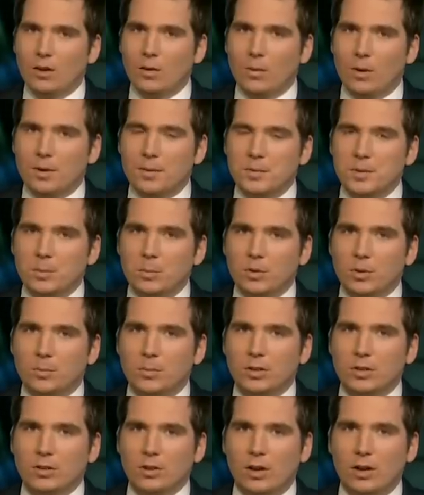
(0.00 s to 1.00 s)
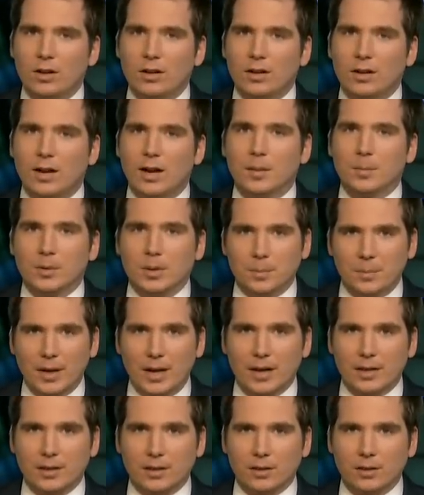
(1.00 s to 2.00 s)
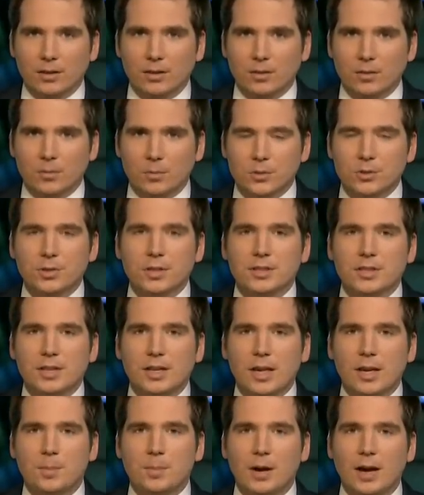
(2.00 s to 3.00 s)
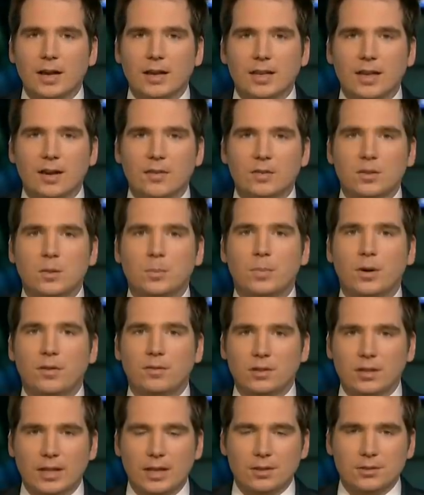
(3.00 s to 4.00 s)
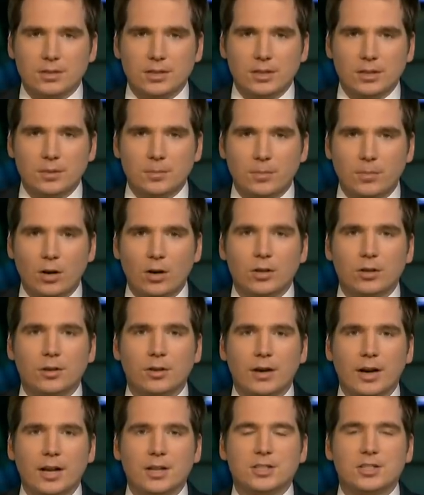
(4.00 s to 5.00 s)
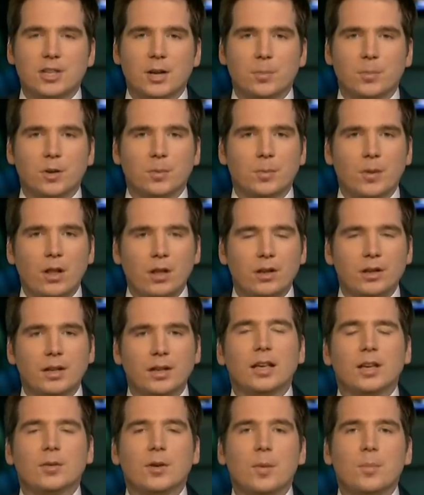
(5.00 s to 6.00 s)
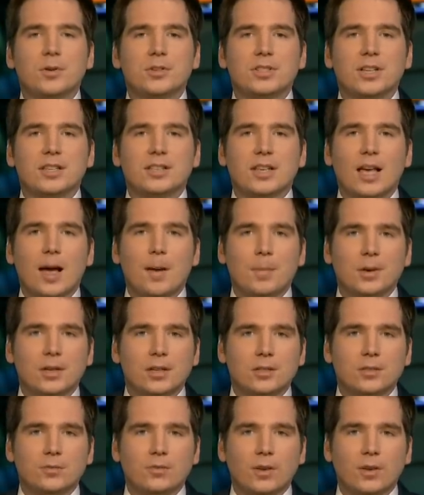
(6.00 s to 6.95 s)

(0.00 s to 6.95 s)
Welcome to Bloomberg Law. I'm Lee Pacchia. We're joined today by Kevin Puvalowski, partner at Sheppard Mullin. He represents Abacus